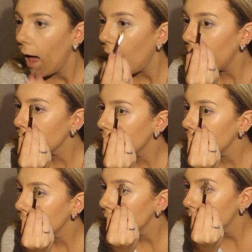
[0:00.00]

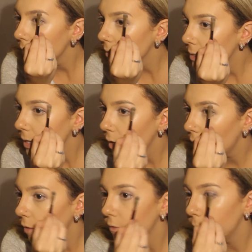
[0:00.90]
highlight the
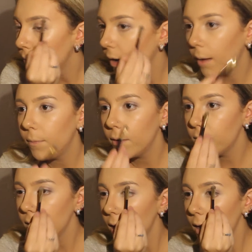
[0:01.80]
tail of the brow
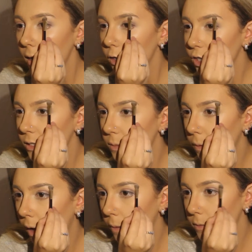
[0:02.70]
bone and
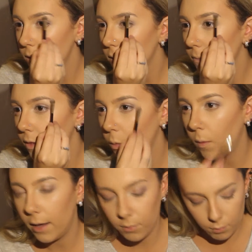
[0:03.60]
just pop some of the
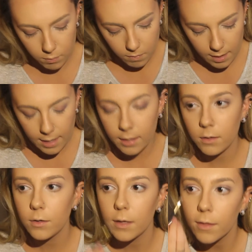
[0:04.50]
white right
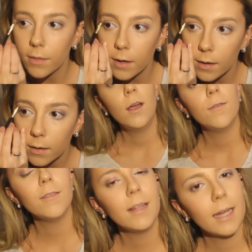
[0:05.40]
underneath there.
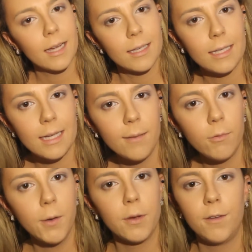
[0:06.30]
For the next
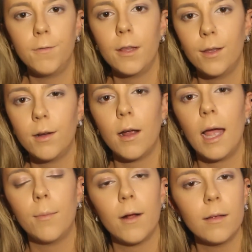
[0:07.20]
step, we want to fill in our
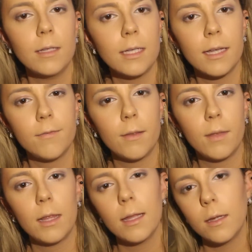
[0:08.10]
eyebrows to give
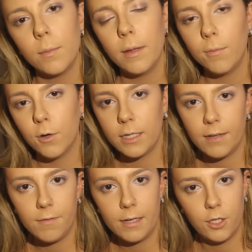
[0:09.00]
them a little bit more
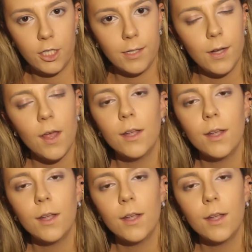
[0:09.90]
definition.